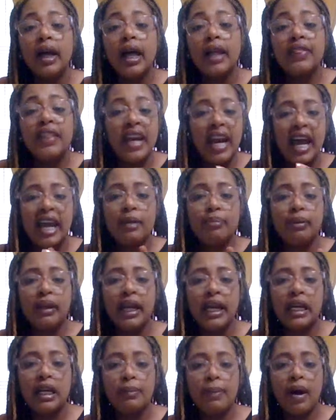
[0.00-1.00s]
that I ain't
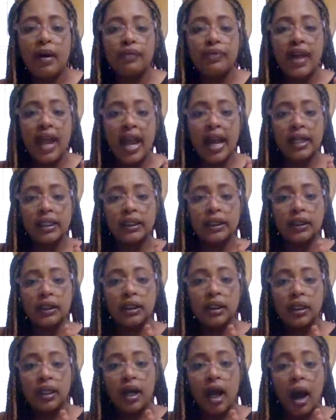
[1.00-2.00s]
playing about that,
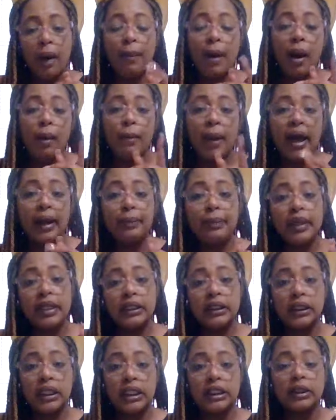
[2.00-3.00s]
about my
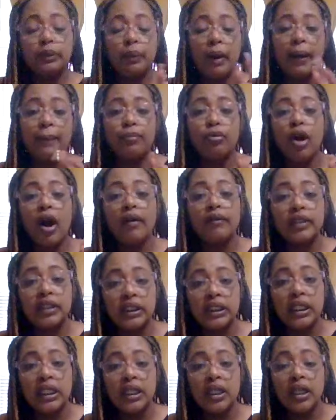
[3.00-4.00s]
business, my
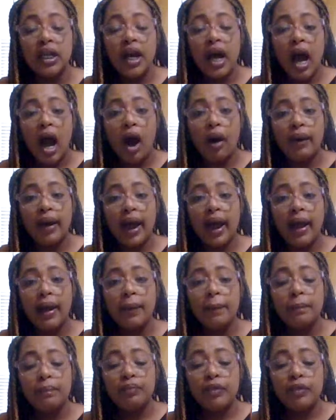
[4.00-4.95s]
privacy, okay?